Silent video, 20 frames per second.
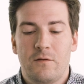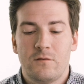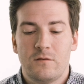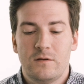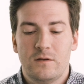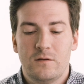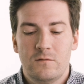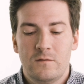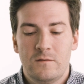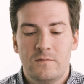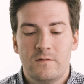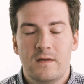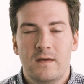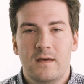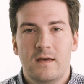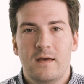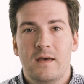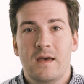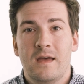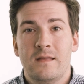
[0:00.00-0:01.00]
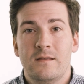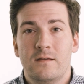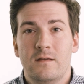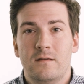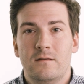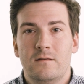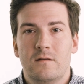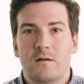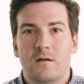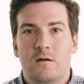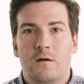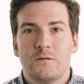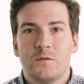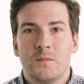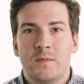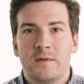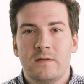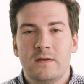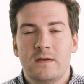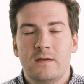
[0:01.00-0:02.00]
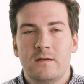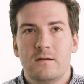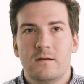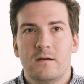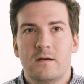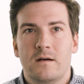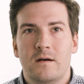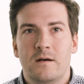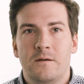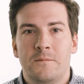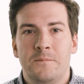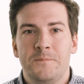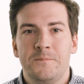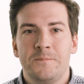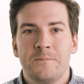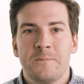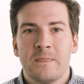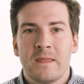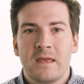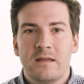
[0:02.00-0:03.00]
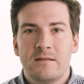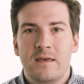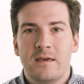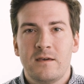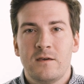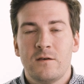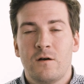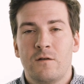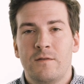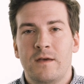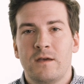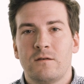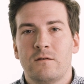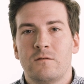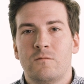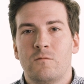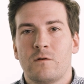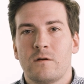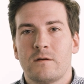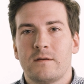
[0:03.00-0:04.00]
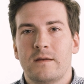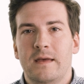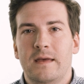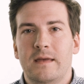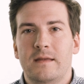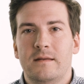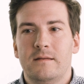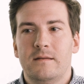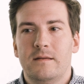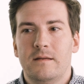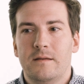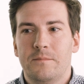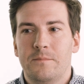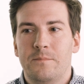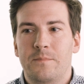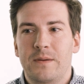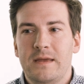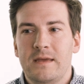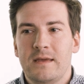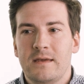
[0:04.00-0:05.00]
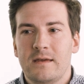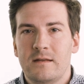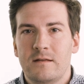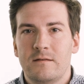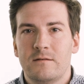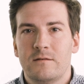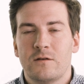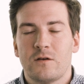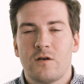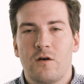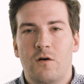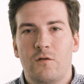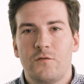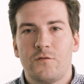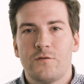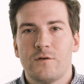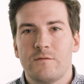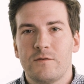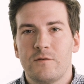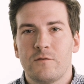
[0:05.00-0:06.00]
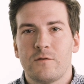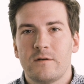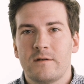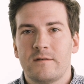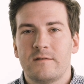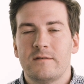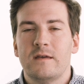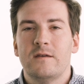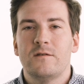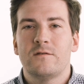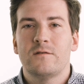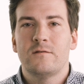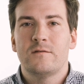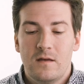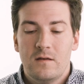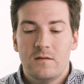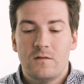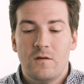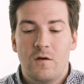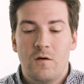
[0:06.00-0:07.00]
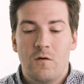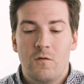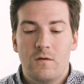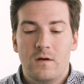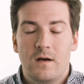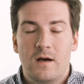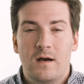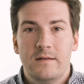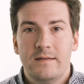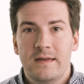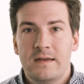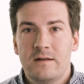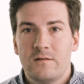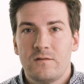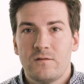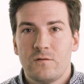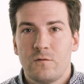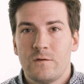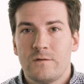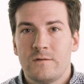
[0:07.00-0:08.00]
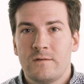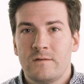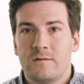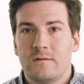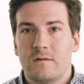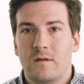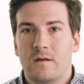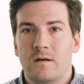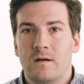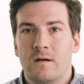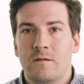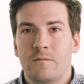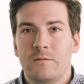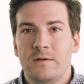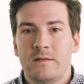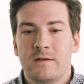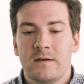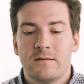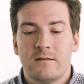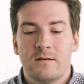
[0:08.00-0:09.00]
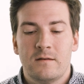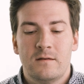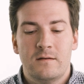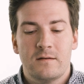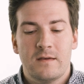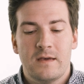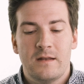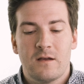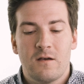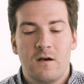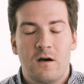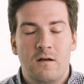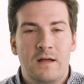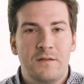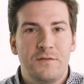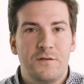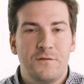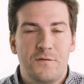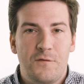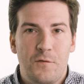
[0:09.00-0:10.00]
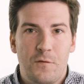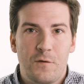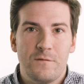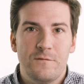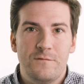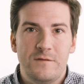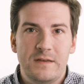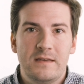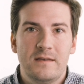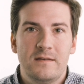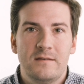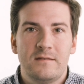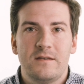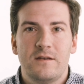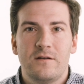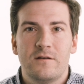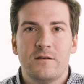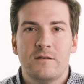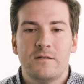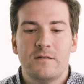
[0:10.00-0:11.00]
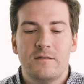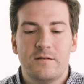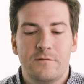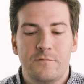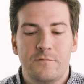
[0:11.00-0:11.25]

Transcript: they're used, and then ultimately taking all that good work and baking it into the culture of an organization. So data sources, we like to kind of call out the 4 V's here: the